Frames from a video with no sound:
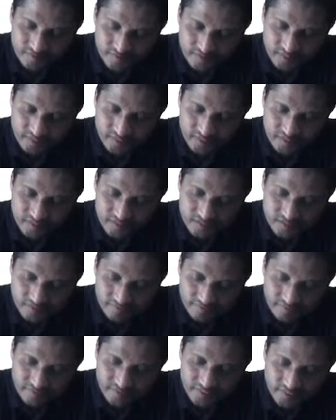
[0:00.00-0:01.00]
6,
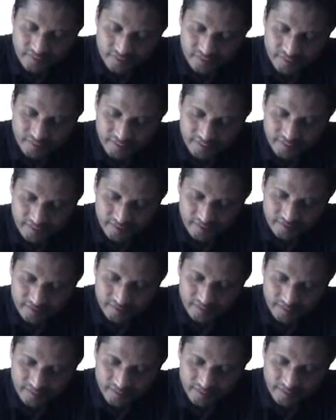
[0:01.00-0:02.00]
7, 8,
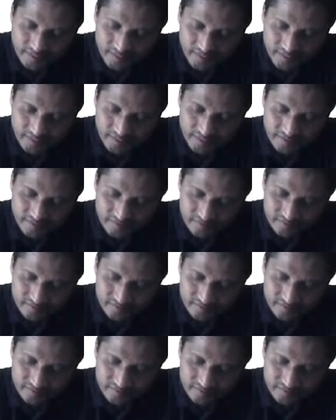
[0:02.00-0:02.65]
9, and 10.